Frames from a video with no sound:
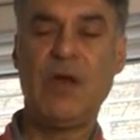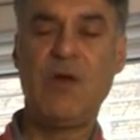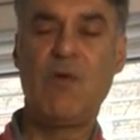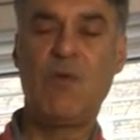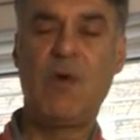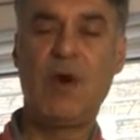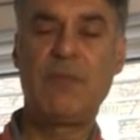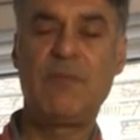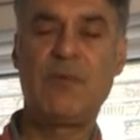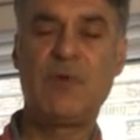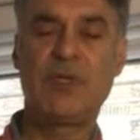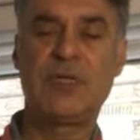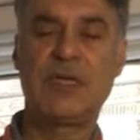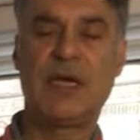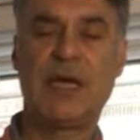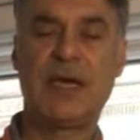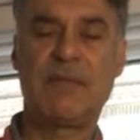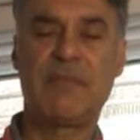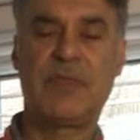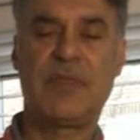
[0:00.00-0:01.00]
One more
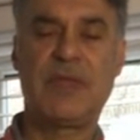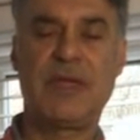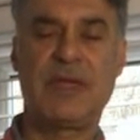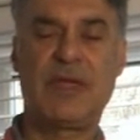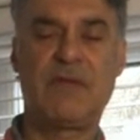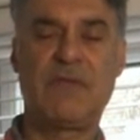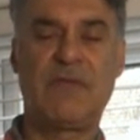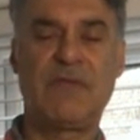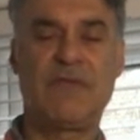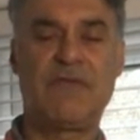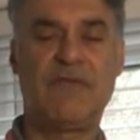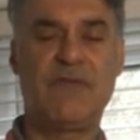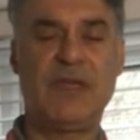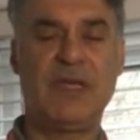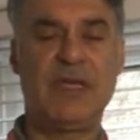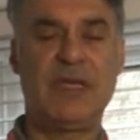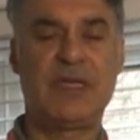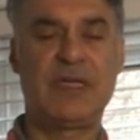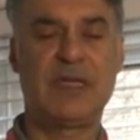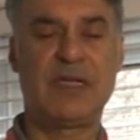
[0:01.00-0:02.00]
time, think of the
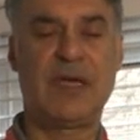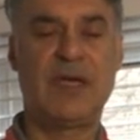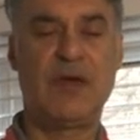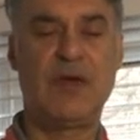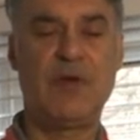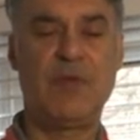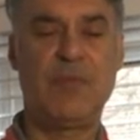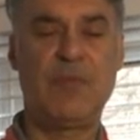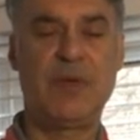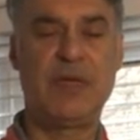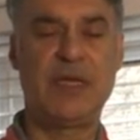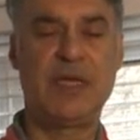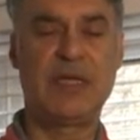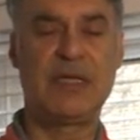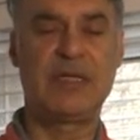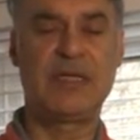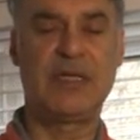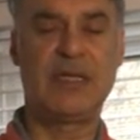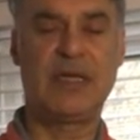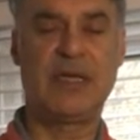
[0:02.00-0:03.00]
feet opening
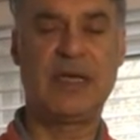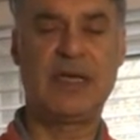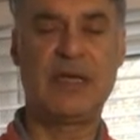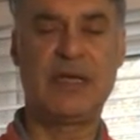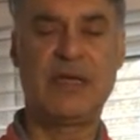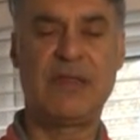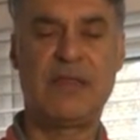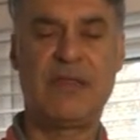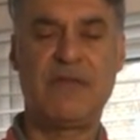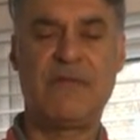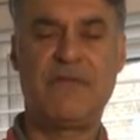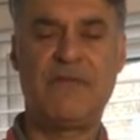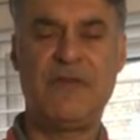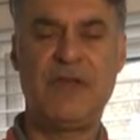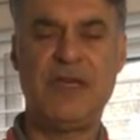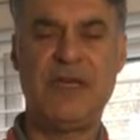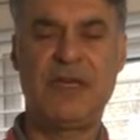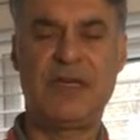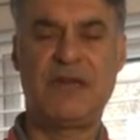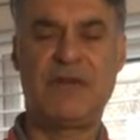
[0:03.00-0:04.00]
to the earth. The
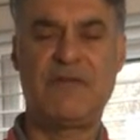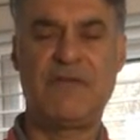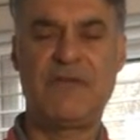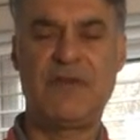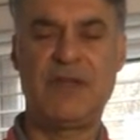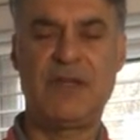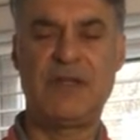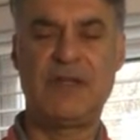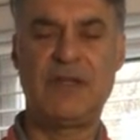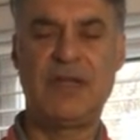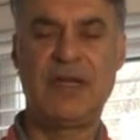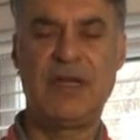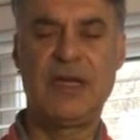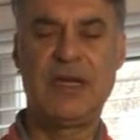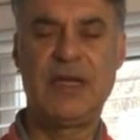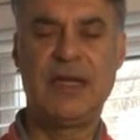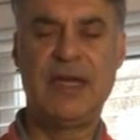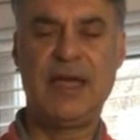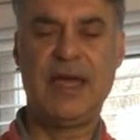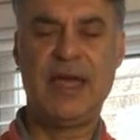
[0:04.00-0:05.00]
feet can feel
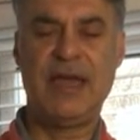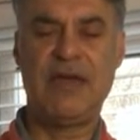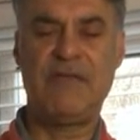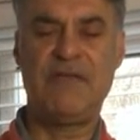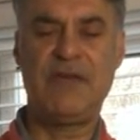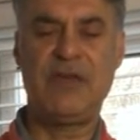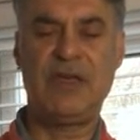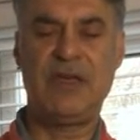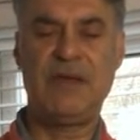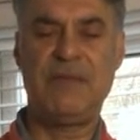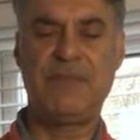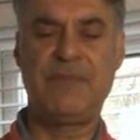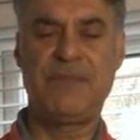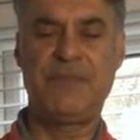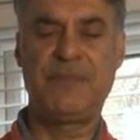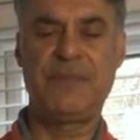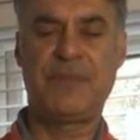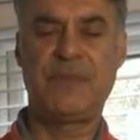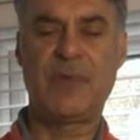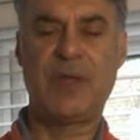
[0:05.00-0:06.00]
heavy,
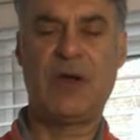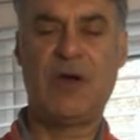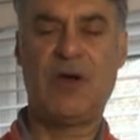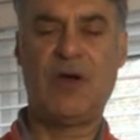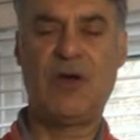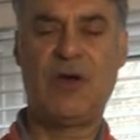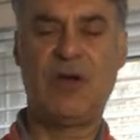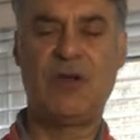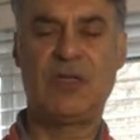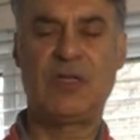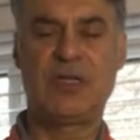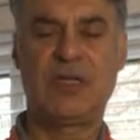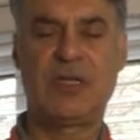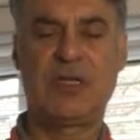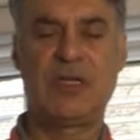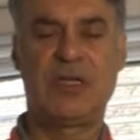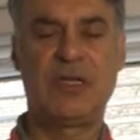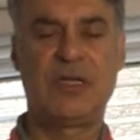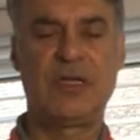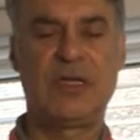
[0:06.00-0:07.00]
hot,
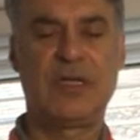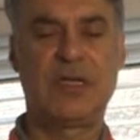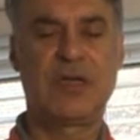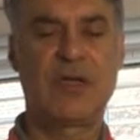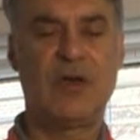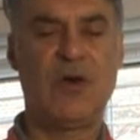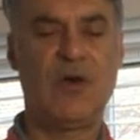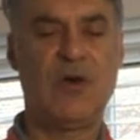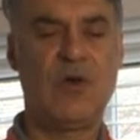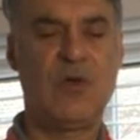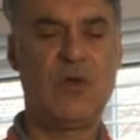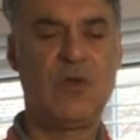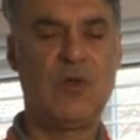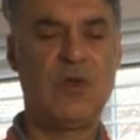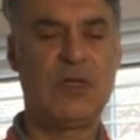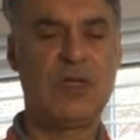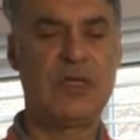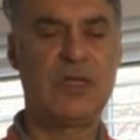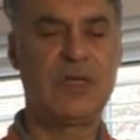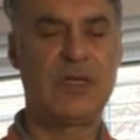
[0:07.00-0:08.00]

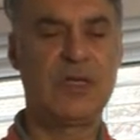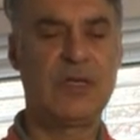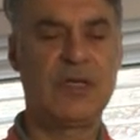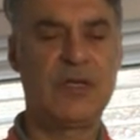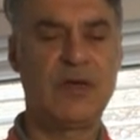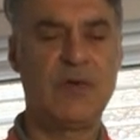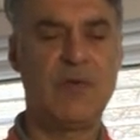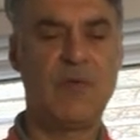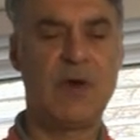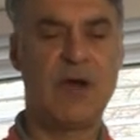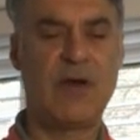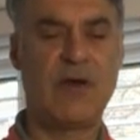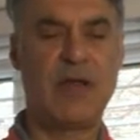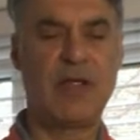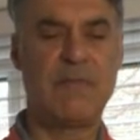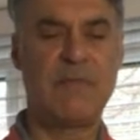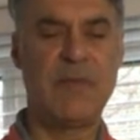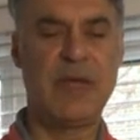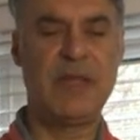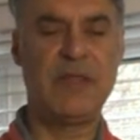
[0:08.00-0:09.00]
cold. Don't worry.
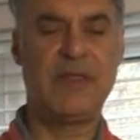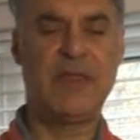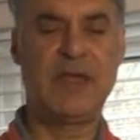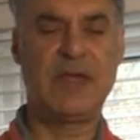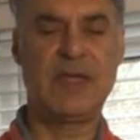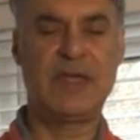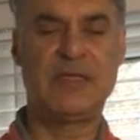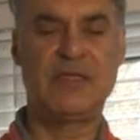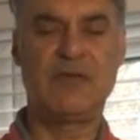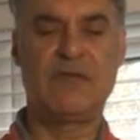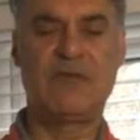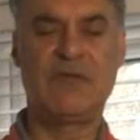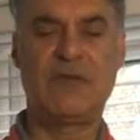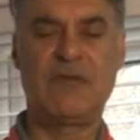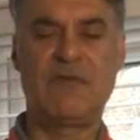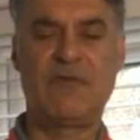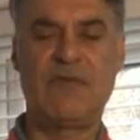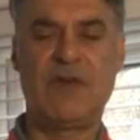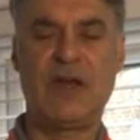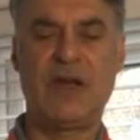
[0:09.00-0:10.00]
Main thing is you feel
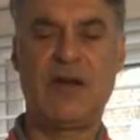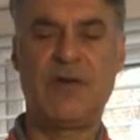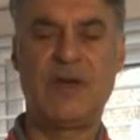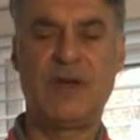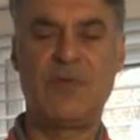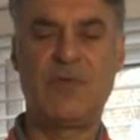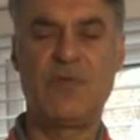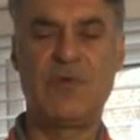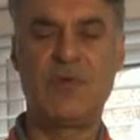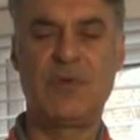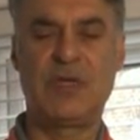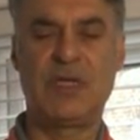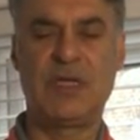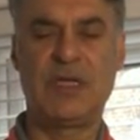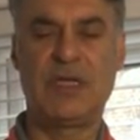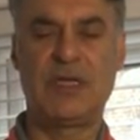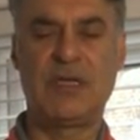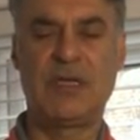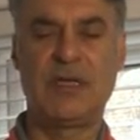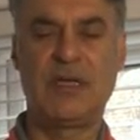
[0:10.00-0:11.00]
very
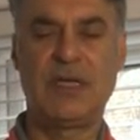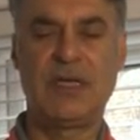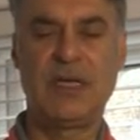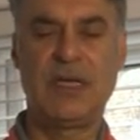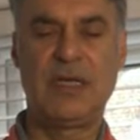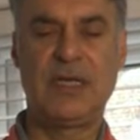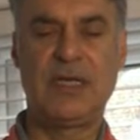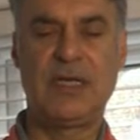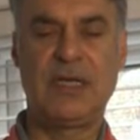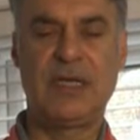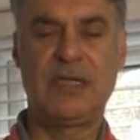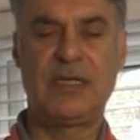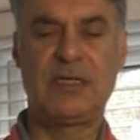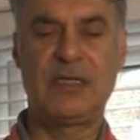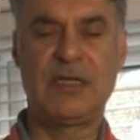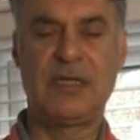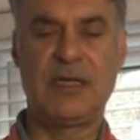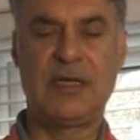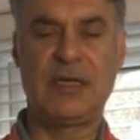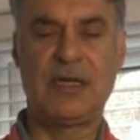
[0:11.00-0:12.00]
rooted into
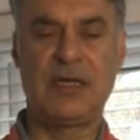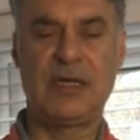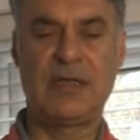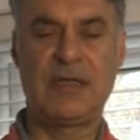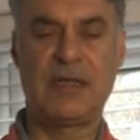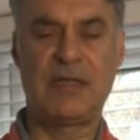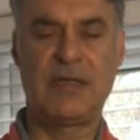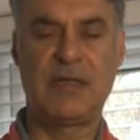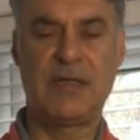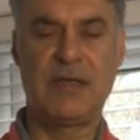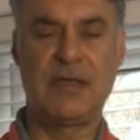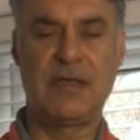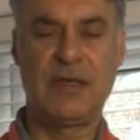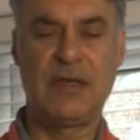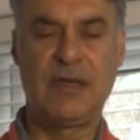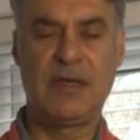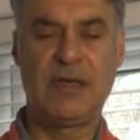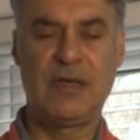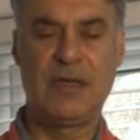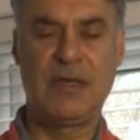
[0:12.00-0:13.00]
the earth
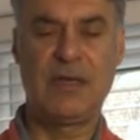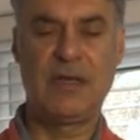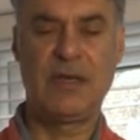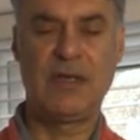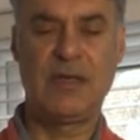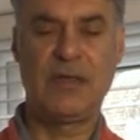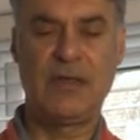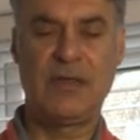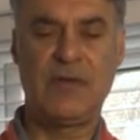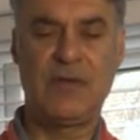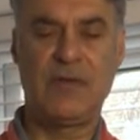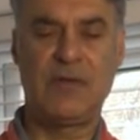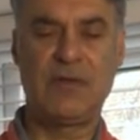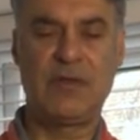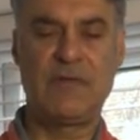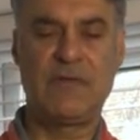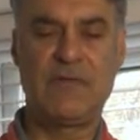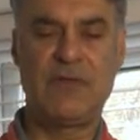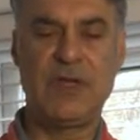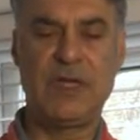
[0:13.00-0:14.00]
through the
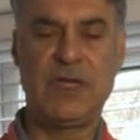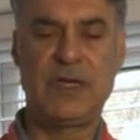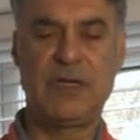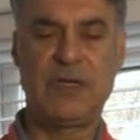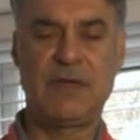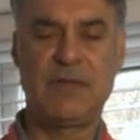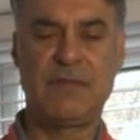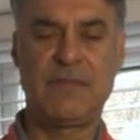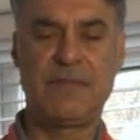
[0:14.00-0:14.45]
feet.